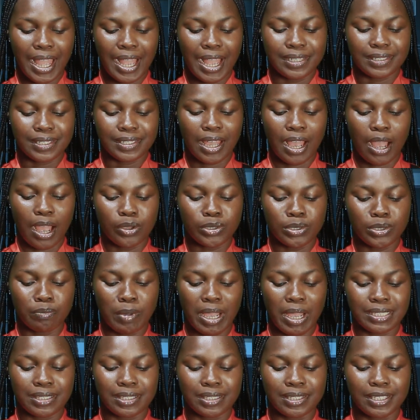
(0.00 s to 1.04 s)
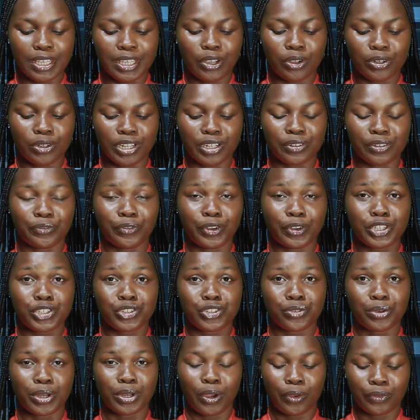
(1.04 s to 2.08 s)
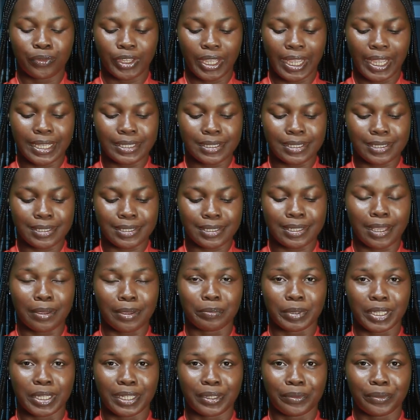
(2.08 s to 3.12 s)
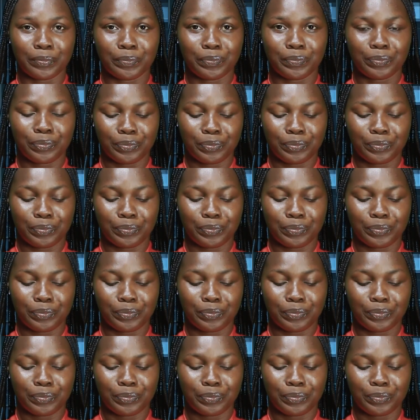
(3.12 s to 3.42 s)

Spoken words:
as the House marks the second anniversary of the 8th Assembly.